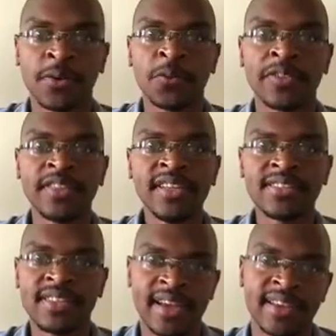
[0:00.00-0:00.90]
with this
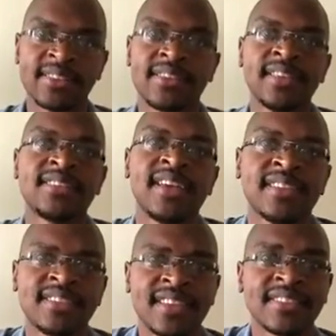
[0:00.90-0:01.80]
test
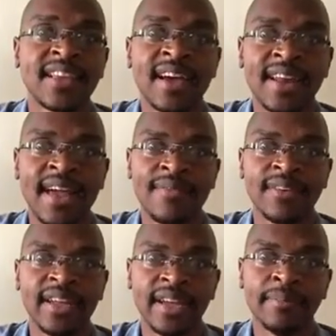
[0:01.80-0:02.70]
does not have a
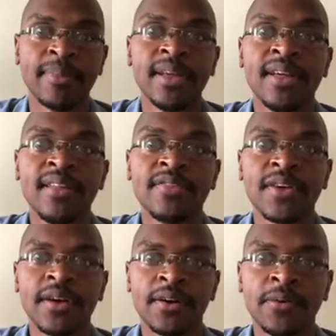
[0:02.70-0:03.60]
name,
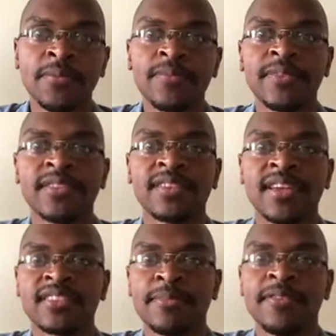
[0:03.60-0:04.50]
though this
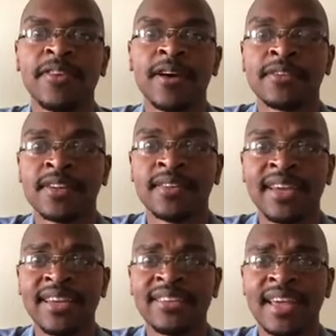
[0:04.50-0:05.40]
test can be found on
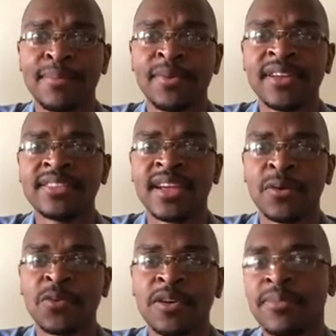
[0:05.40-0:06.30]

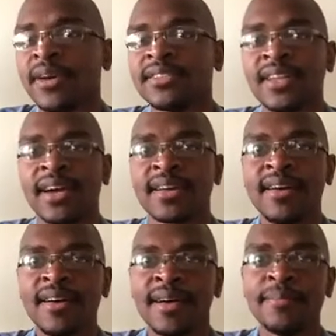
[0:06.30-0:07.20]

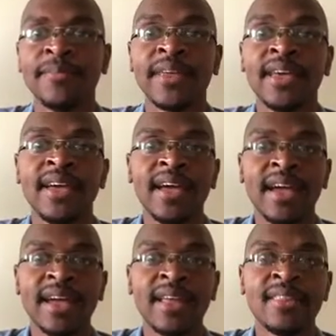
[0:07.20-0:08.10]
ladytempress.wordpress.com,
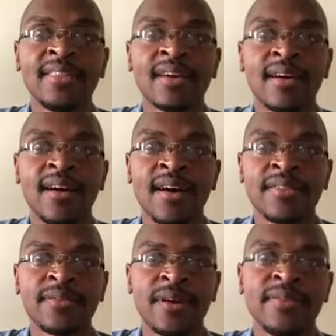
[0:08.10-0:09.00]
and the
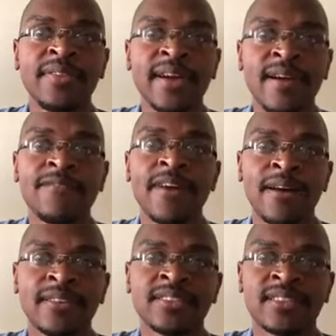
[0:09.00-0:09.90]
author on there
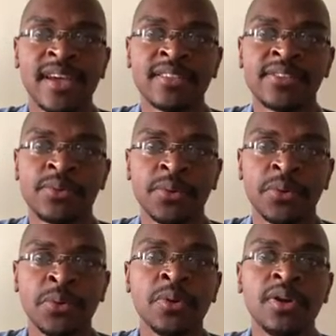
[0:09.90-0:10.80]
found this test
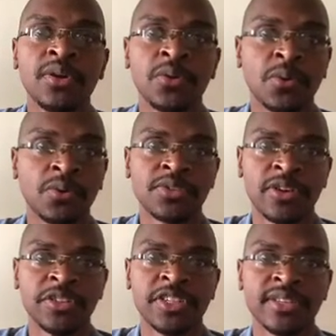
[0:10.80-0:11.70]
through Google
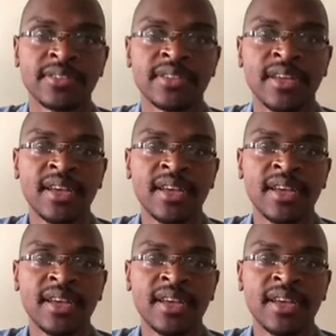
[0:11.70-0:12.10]
searches.